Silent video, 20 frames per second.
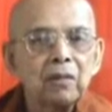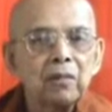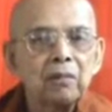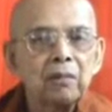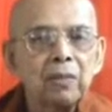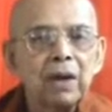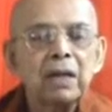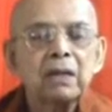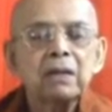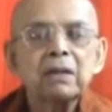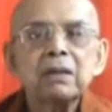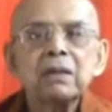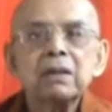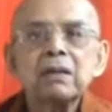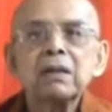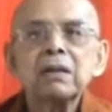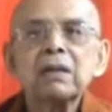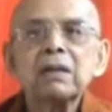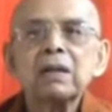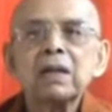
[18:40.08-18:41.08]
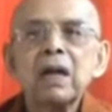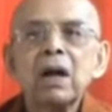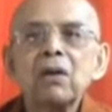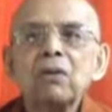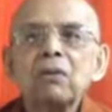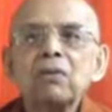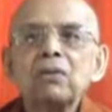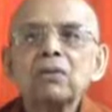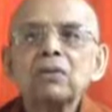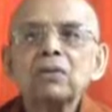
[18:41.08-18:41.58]
But
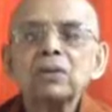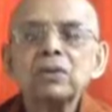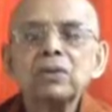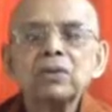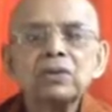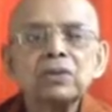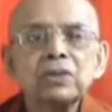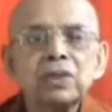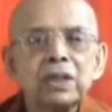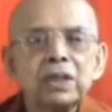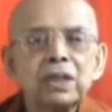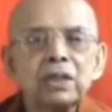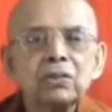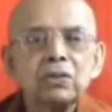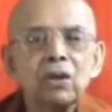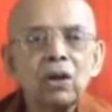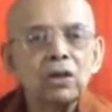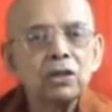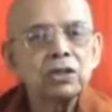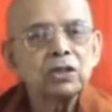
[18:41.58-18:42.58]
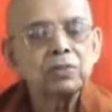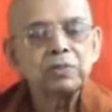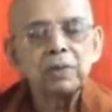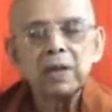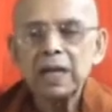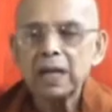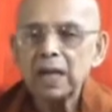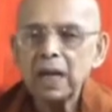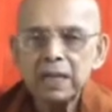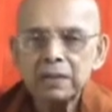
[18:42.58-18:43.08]
now you will see thoughts
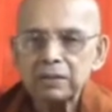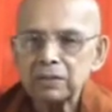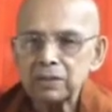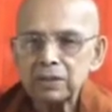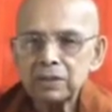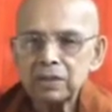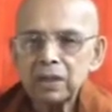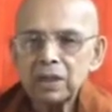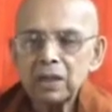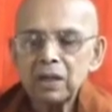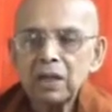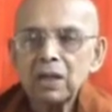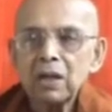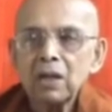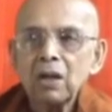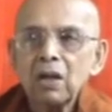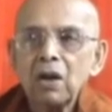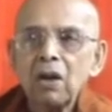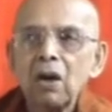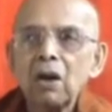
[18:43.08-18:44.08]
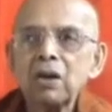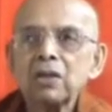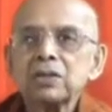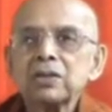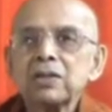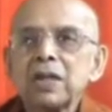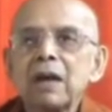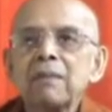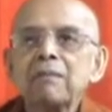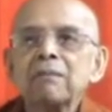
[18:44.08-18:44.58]
may arise, or
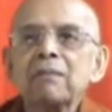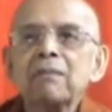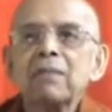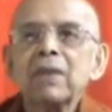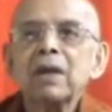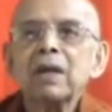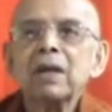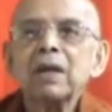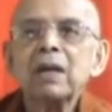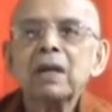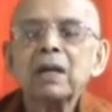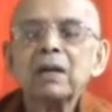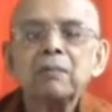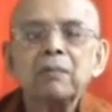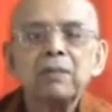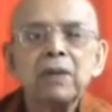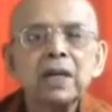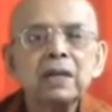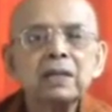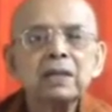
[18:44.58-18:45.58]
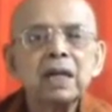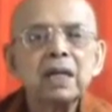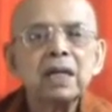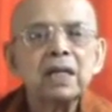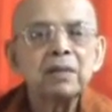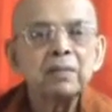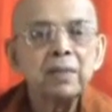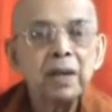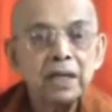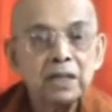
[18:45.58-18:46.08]
some mental
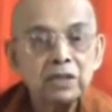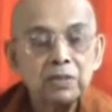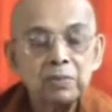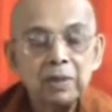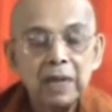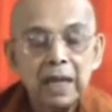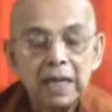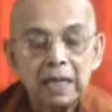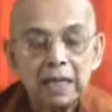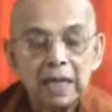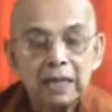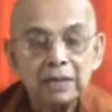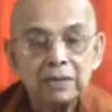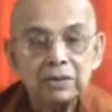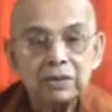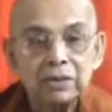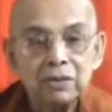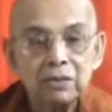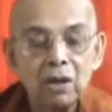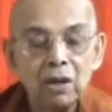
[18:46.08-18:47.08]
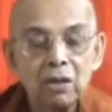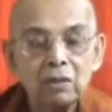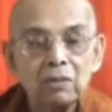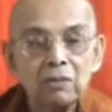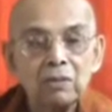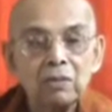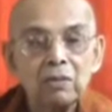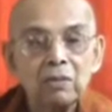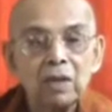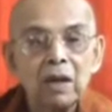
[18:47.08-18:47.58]
image may arise, not
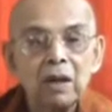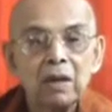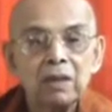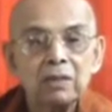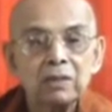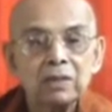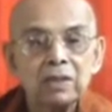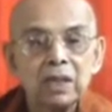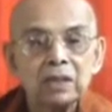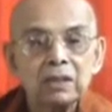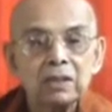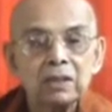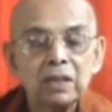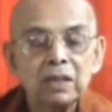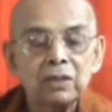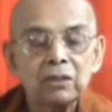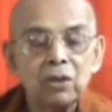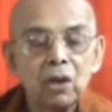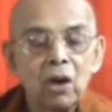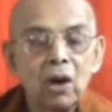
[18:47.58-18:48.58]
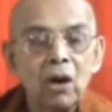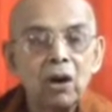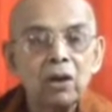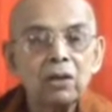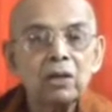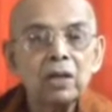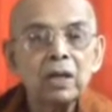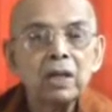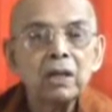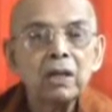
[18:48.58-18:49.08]
just a thought,
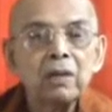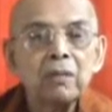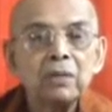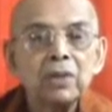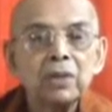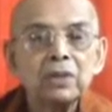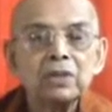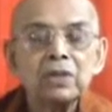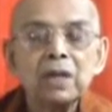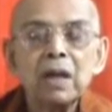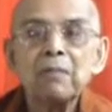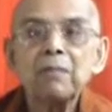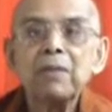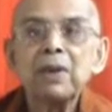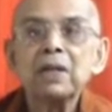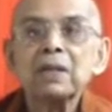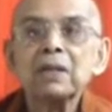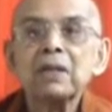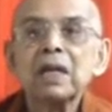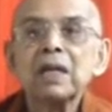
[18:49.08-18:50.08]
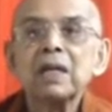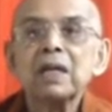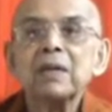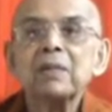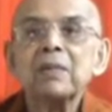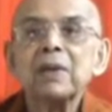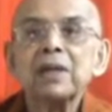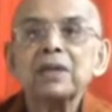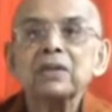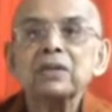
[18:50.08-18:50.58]
but some mental
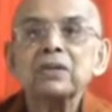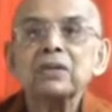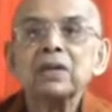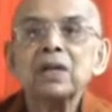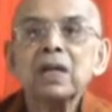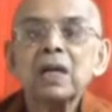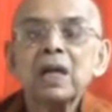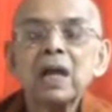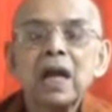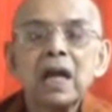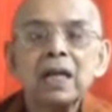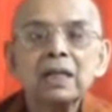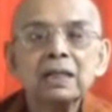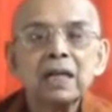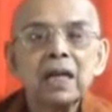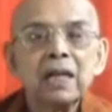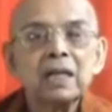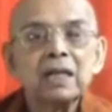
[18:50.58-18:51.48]
image, and that